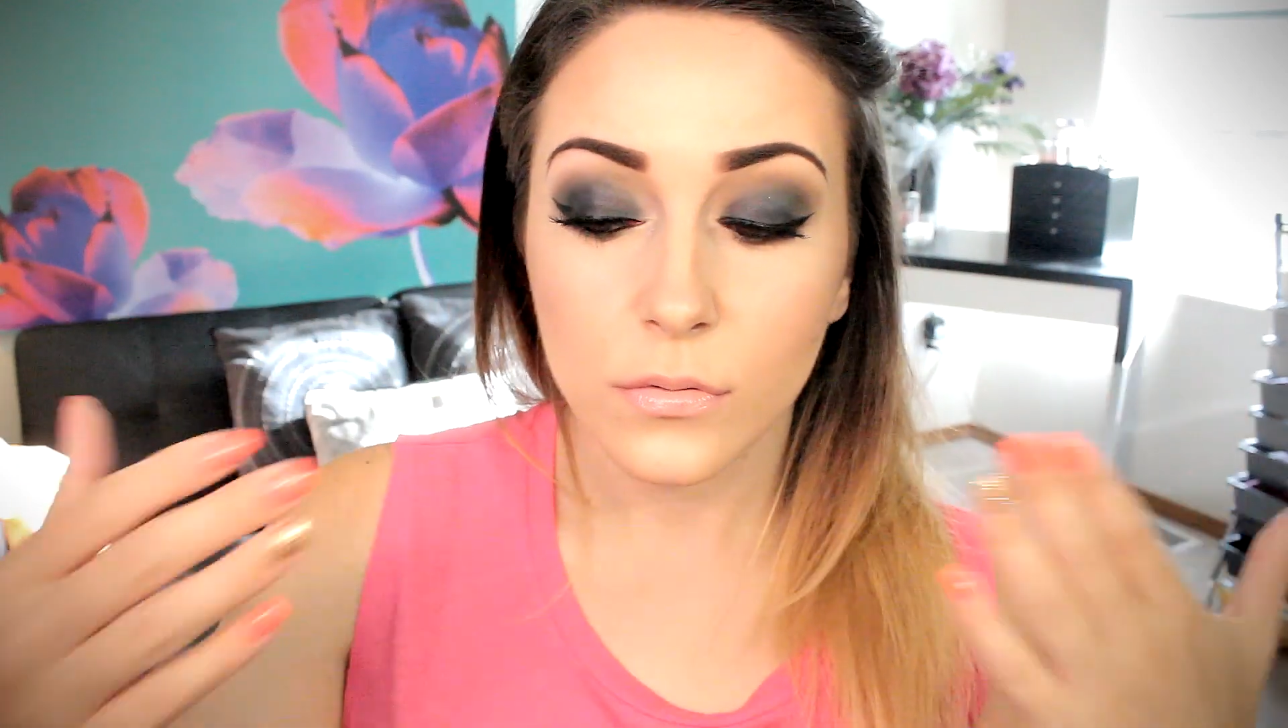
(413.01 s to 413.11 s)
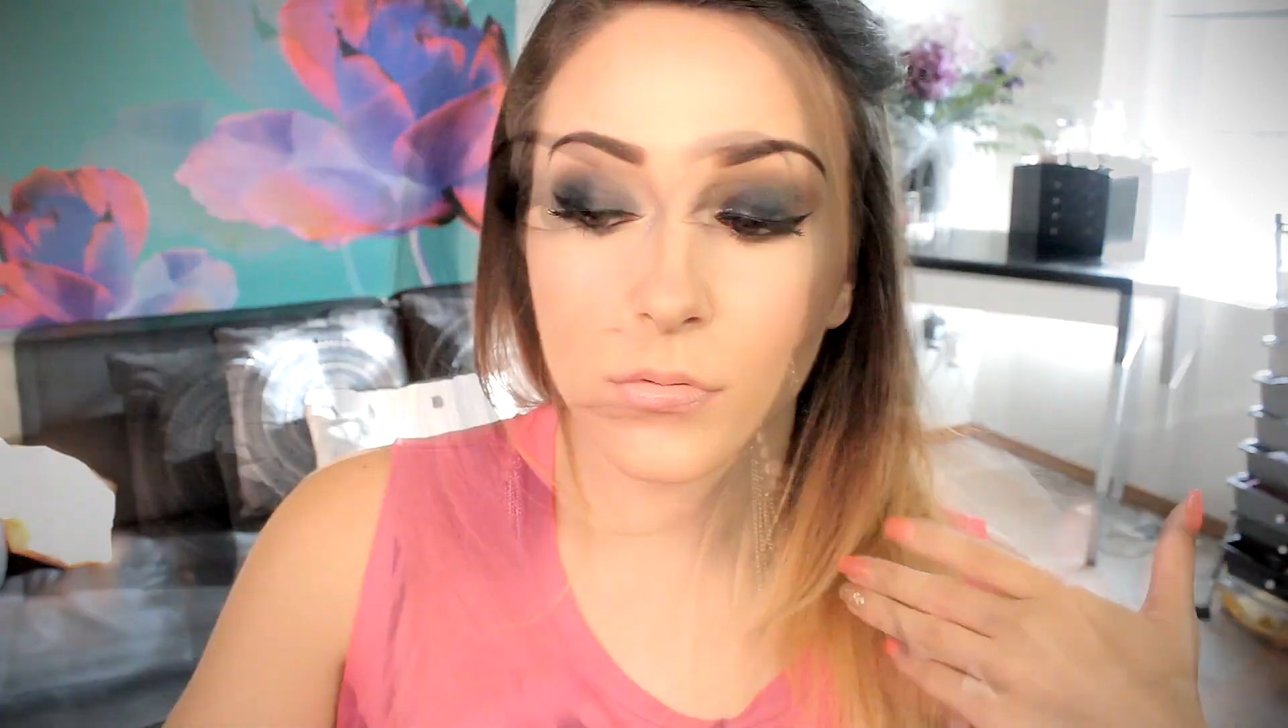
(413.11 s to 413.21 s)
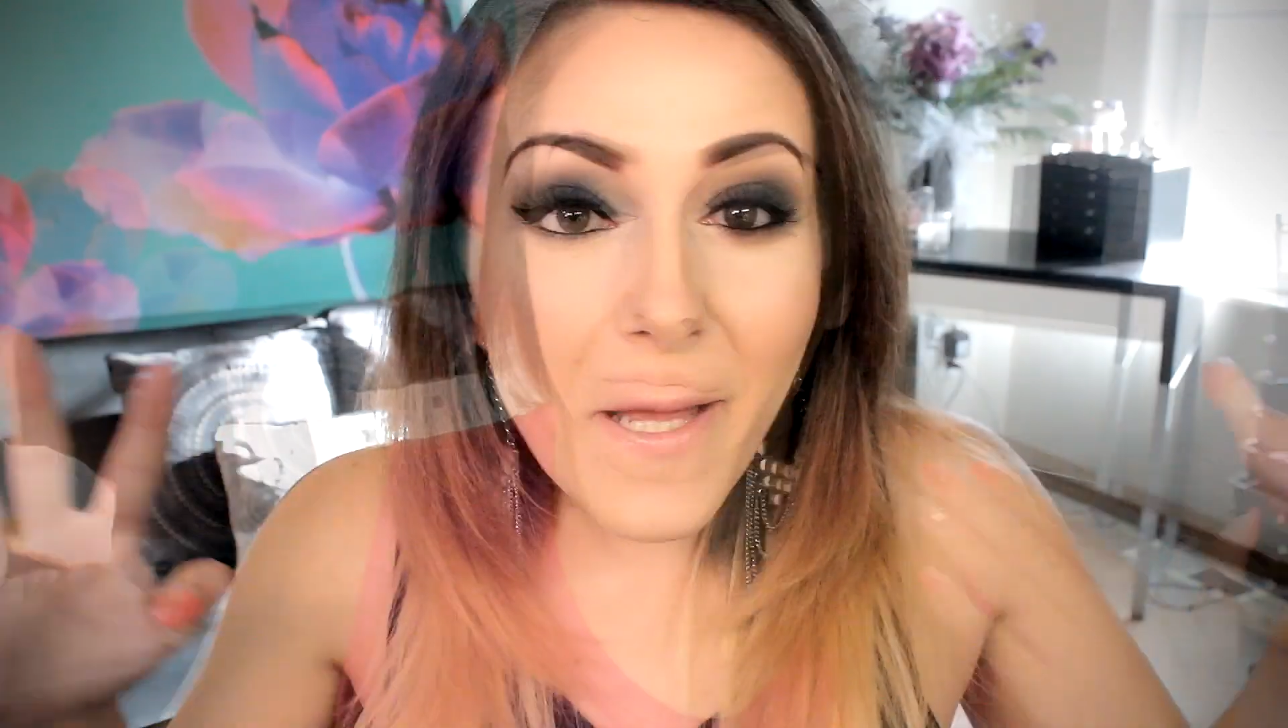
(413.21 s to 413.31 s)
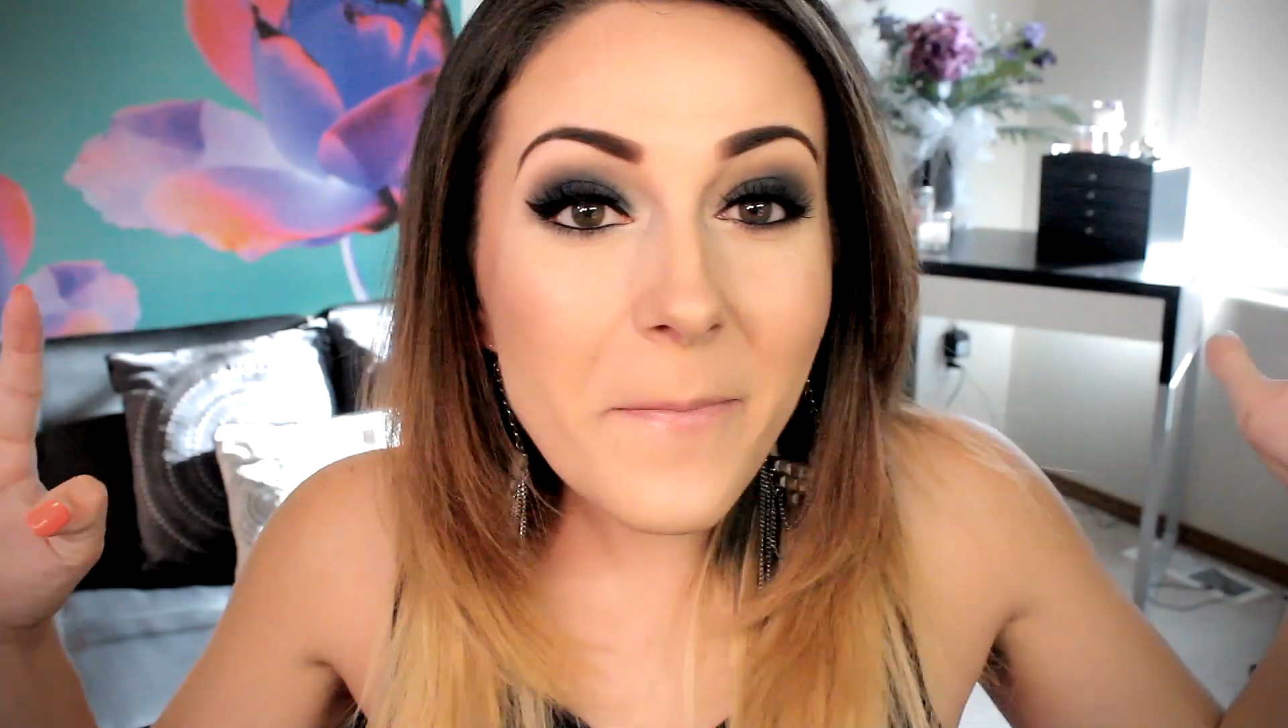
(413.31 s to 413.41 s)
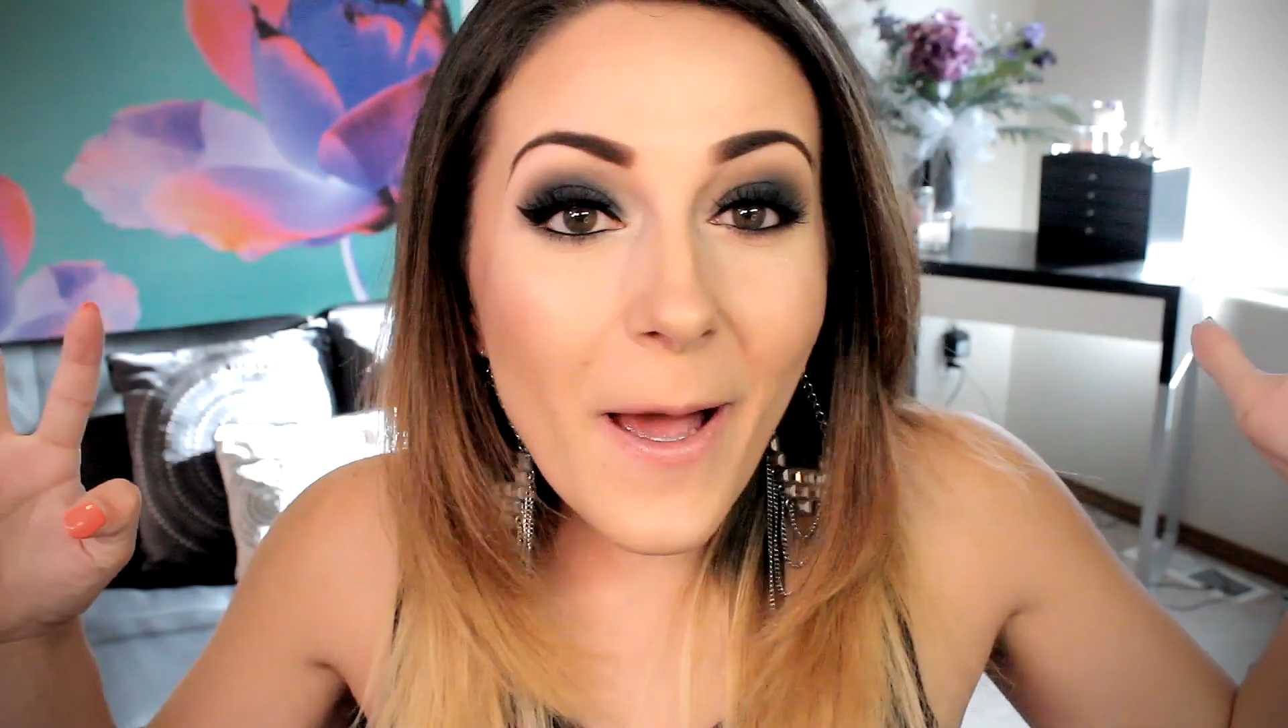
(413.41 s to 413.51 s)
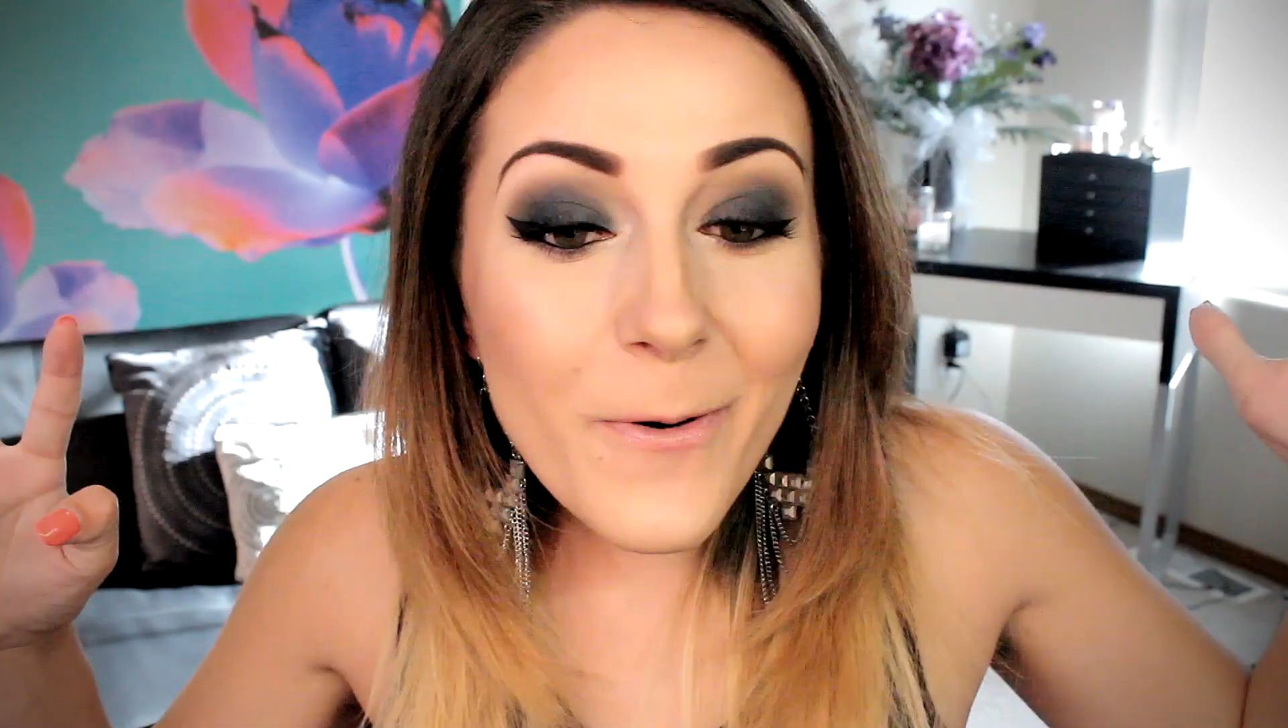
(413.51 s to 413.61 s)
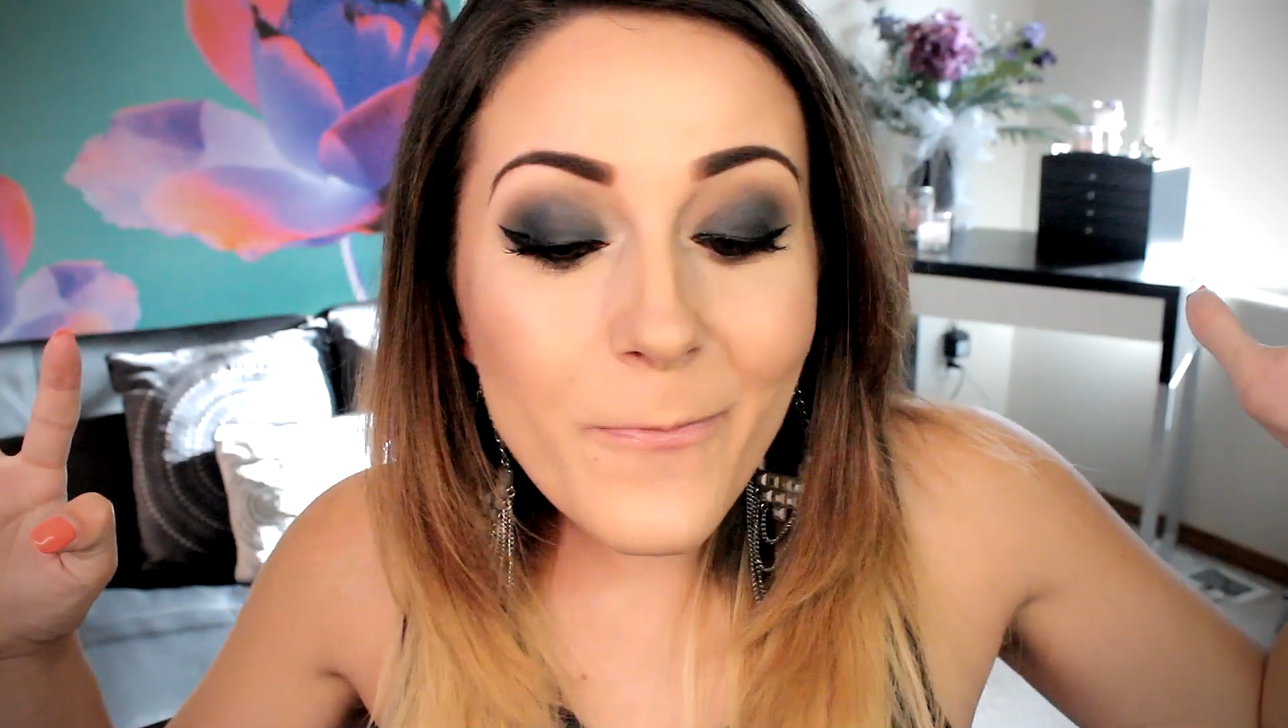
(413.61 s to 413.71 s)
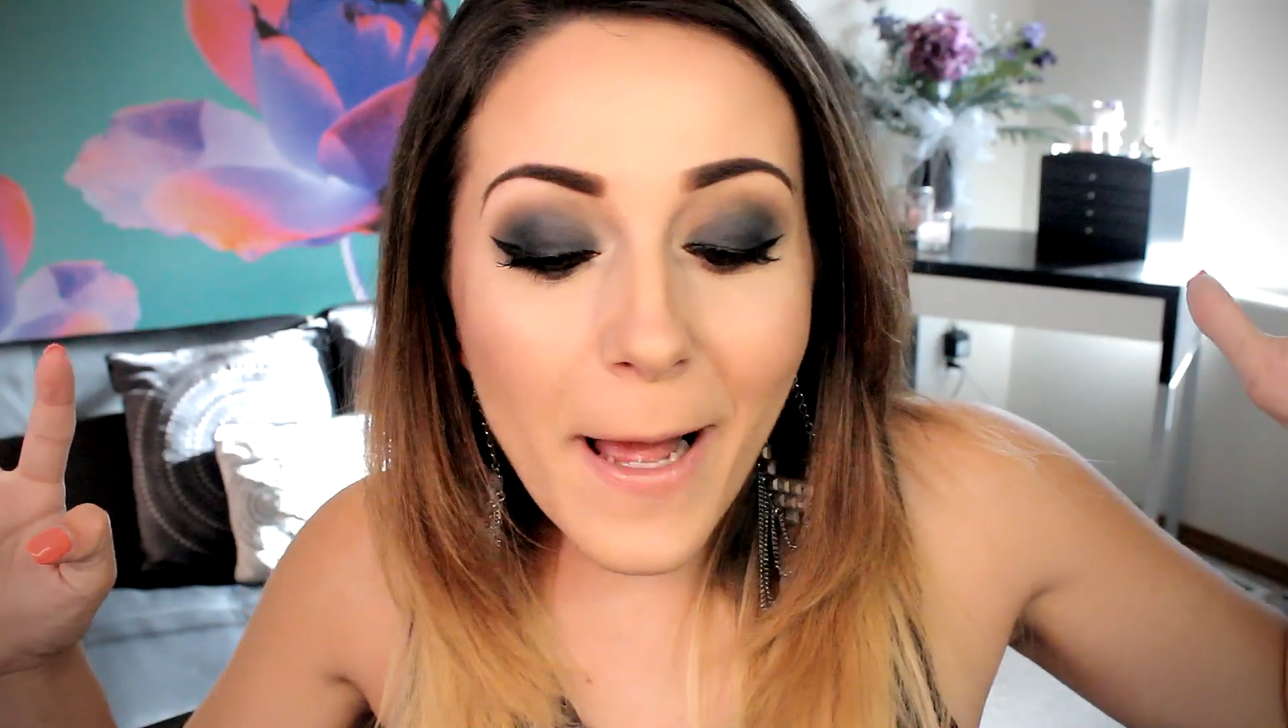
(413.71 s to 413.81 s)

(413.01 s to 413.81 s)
So that about